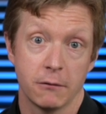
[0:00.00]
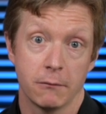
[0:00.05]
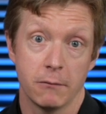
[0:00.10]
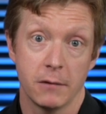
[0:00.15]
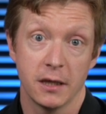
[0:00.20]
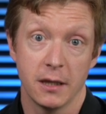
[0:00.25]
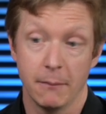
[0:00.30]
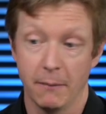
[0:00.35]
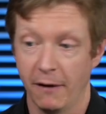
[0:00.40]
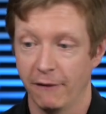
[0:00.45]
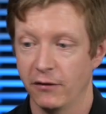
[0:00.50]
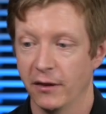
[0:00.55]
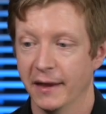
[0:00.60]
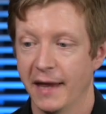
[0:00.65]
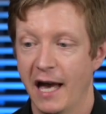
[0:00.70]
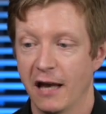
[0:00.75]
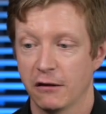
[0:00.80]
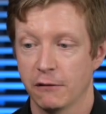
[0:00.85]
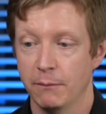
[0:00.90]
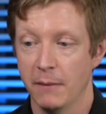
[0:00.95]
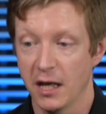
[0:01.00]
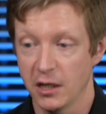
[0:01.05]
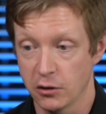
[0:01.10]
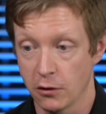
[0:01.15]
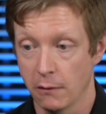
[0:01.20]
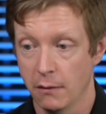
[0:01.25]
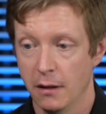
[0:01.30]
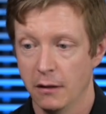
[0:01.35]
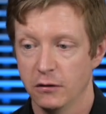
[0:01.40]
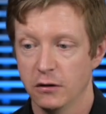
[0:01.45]
the rhythm of the last
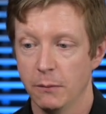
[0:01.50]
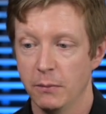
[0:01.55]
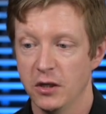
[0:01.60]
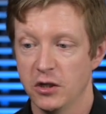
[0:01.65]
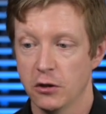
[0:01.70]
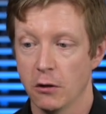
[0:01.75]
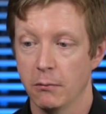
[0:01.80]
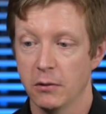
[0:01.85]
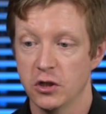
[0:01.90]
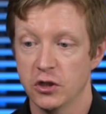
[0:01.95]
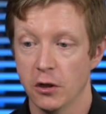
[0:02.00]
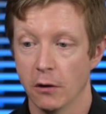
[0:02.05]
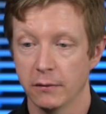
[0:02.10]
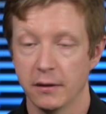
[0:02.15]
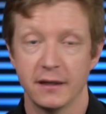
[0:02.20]
measure to be sure we show